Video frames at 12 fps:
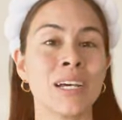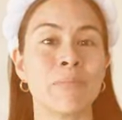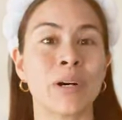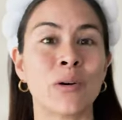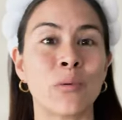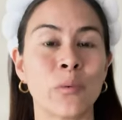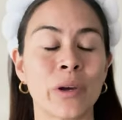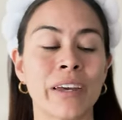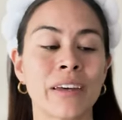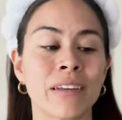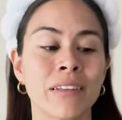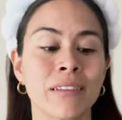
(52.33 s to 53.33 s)
but
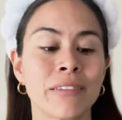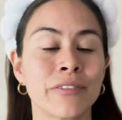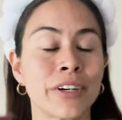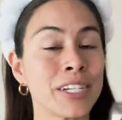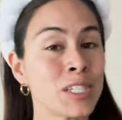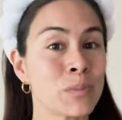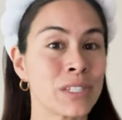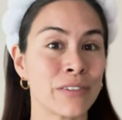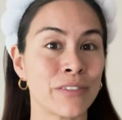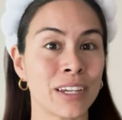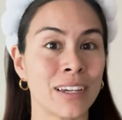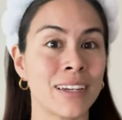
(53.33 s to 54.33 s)
with very
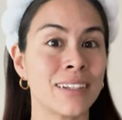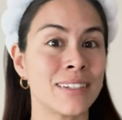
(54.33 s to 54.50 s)
specific